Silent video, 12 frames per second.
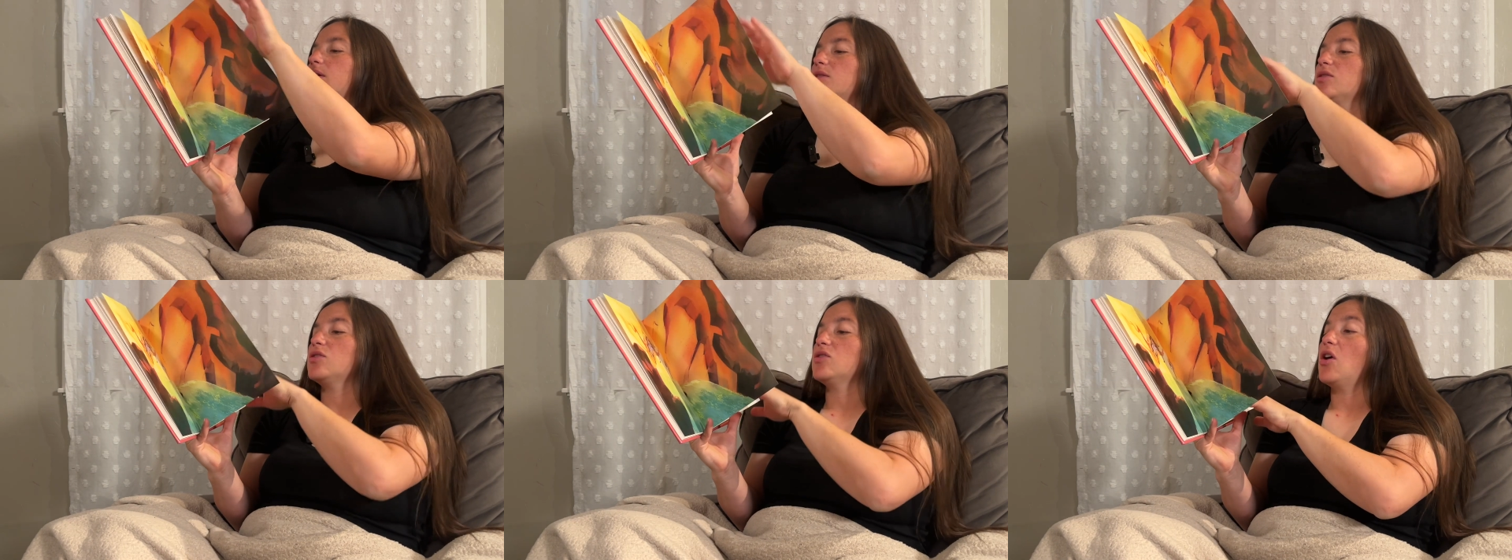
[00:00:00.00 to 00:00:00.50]

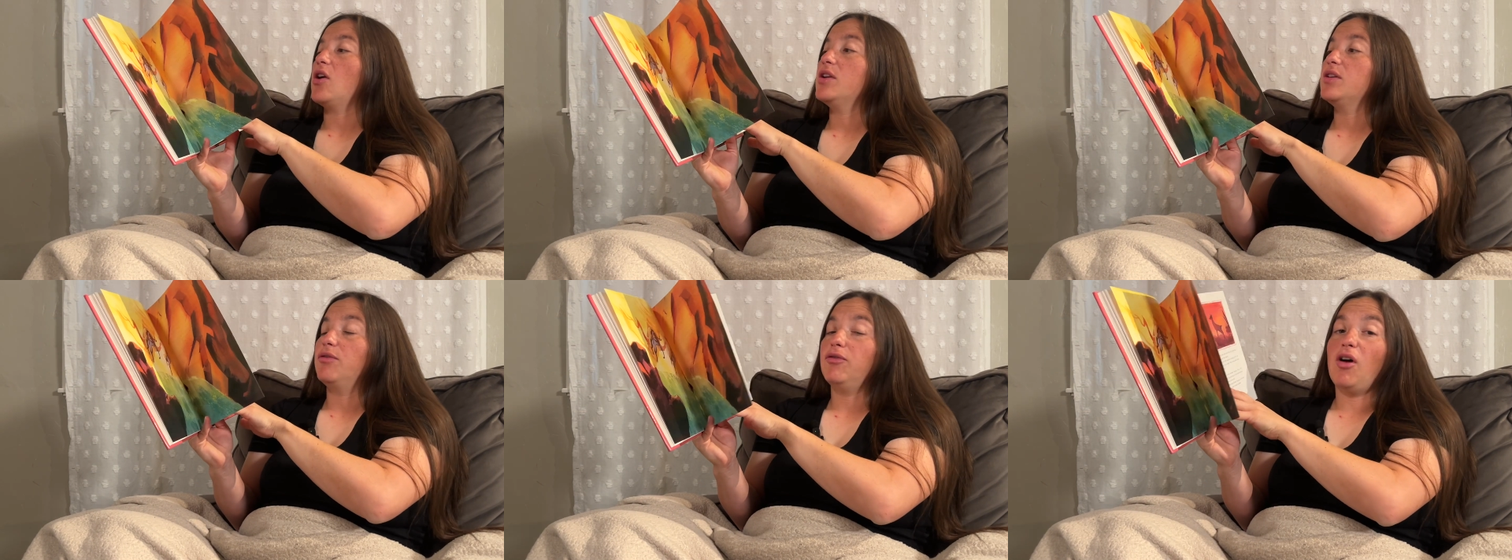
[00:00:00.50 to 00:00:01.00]

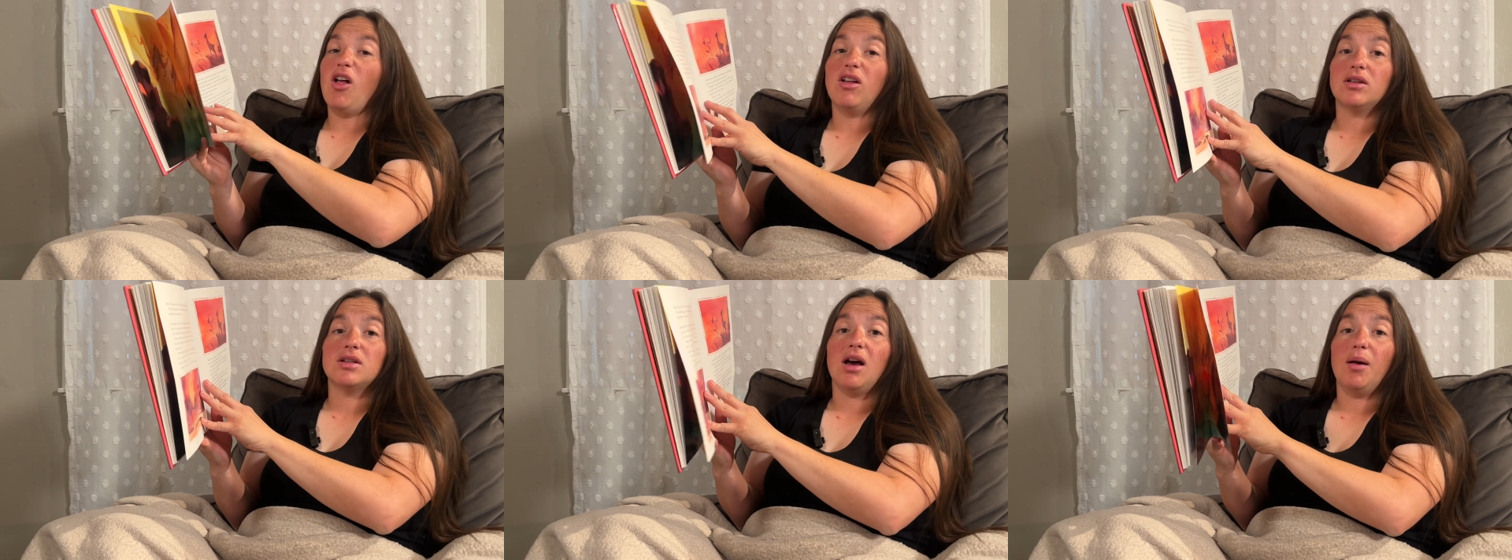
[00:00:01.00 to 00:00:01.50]
Started to fall
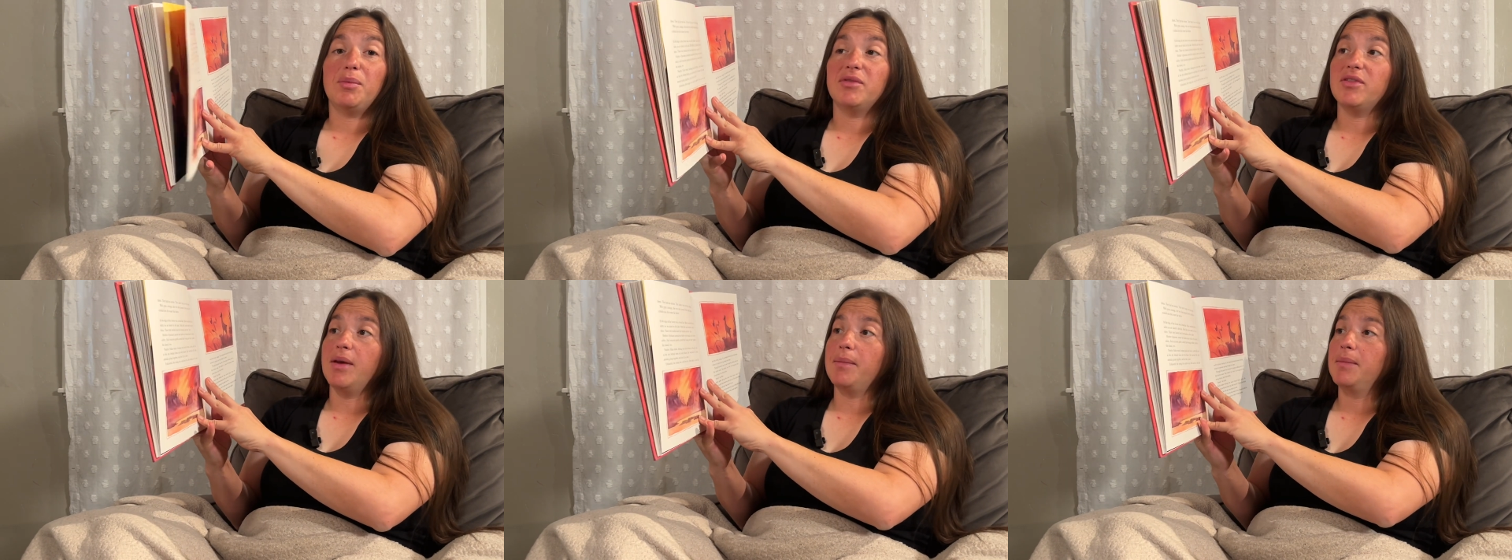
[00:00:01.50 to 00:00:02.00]
on top
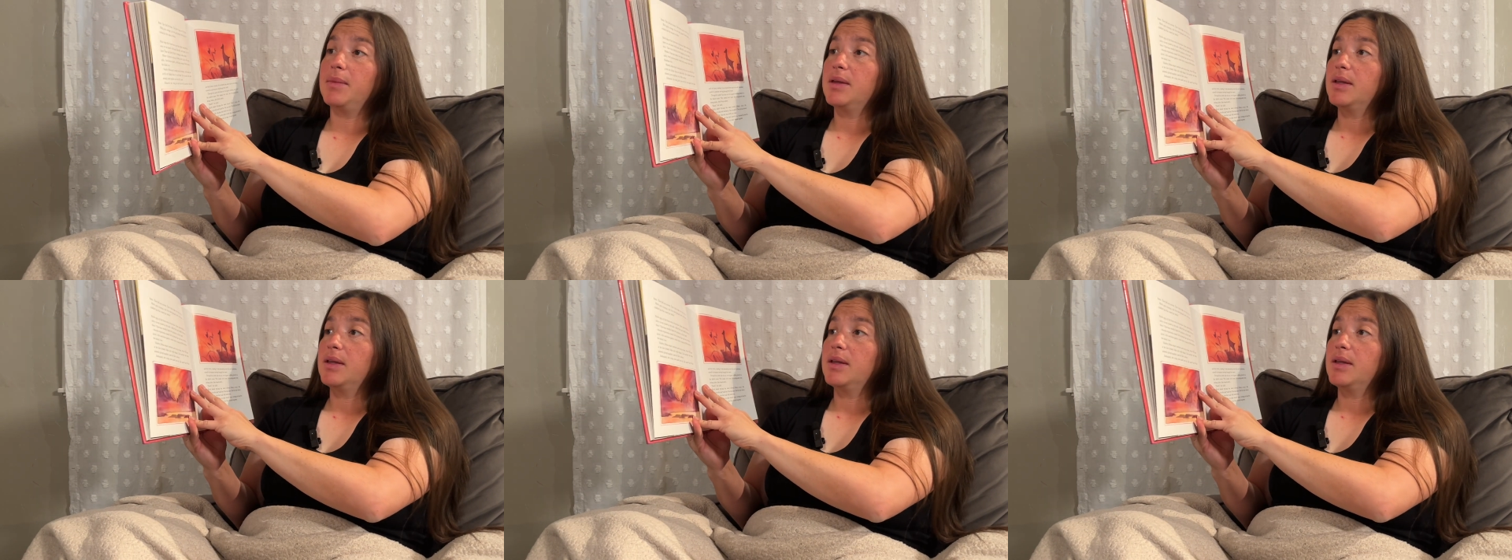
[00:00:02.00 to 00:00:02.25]
of them.